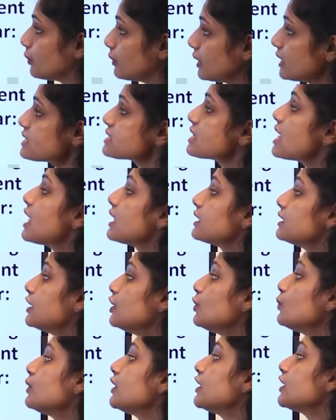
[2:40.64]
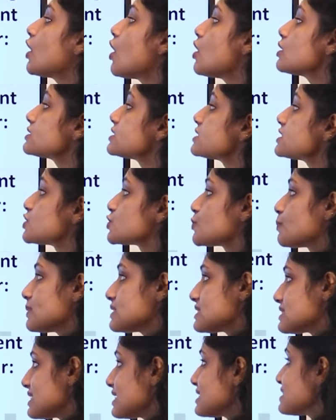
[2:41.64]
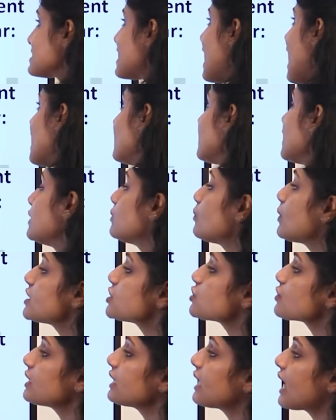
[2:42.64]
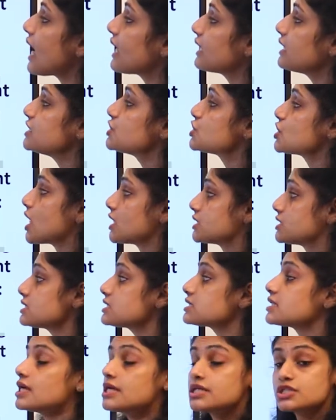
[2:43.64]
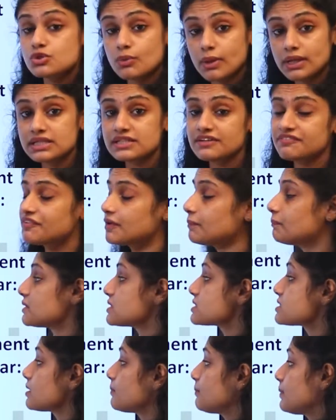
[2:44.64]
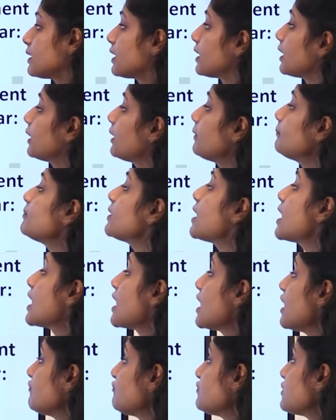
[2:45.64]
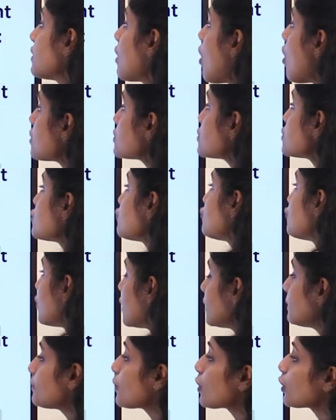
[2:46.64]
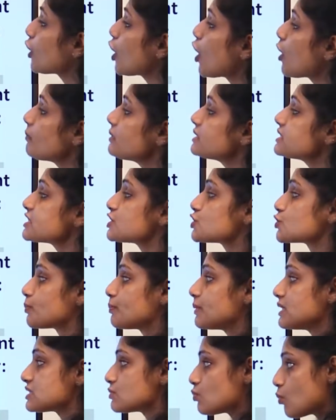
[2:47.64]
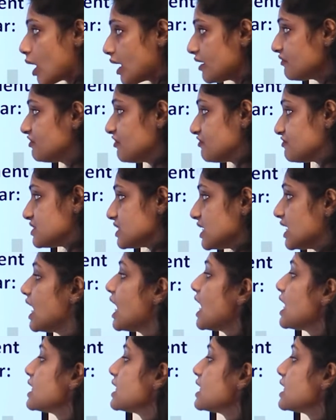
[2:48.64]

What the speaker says: units. The unit cost is ₹6 and inventory carrying charges 25% per annum. If the cost of one procurement is ₹150,